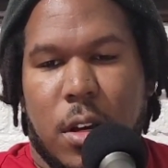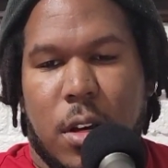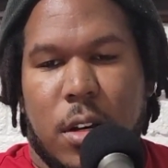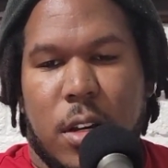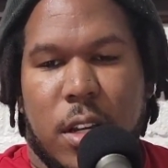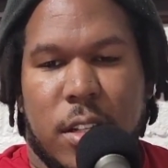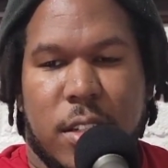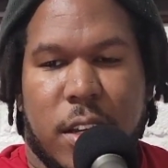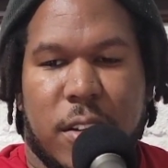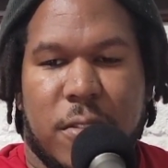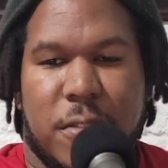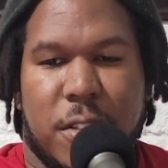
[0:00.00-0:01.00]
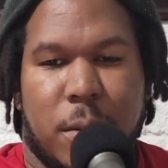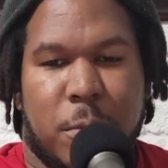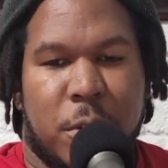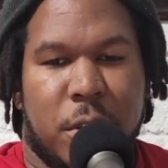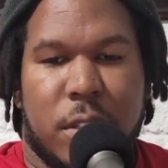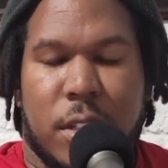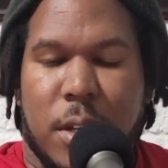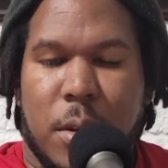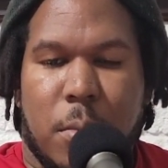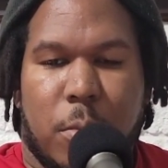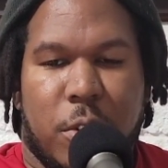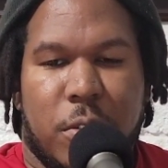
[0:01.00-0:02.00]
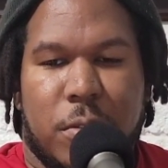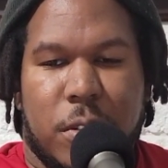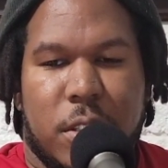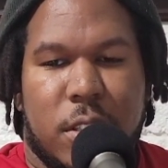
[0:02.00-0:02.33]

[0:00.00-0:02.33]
An executive summary. Briefly,